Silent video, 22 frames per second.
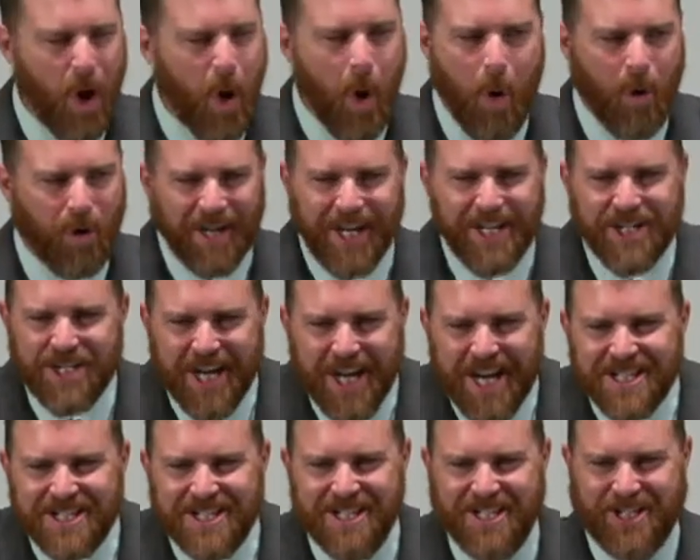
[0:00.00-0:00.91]
Only
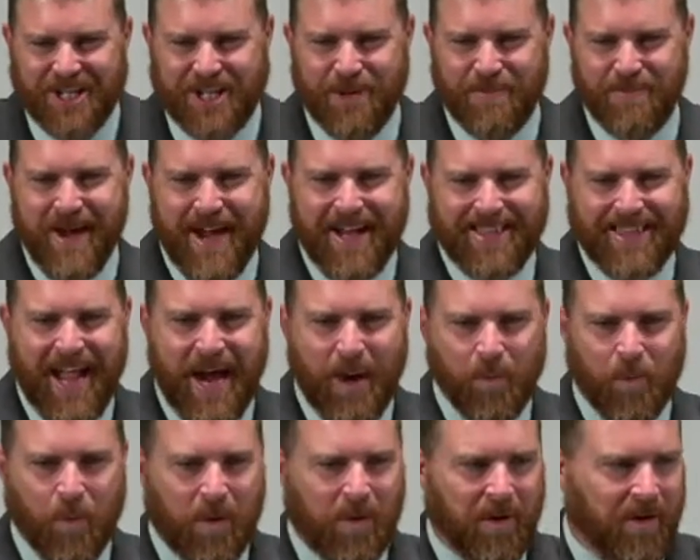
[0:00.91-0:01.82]
Jesus could make
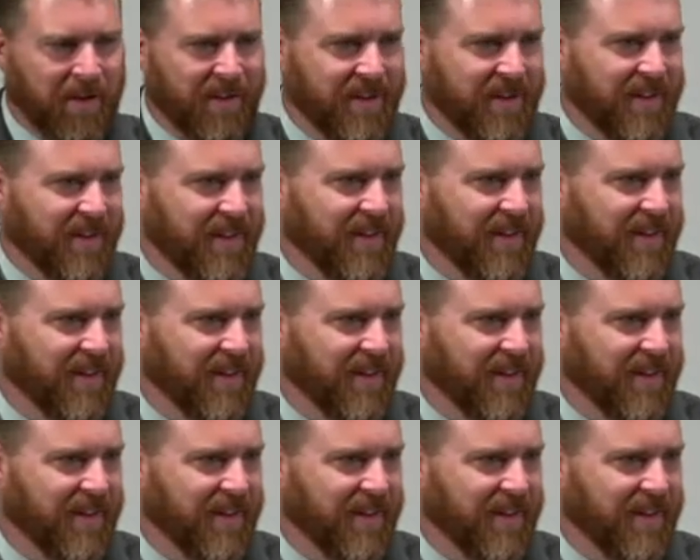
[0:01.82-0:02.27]
that work.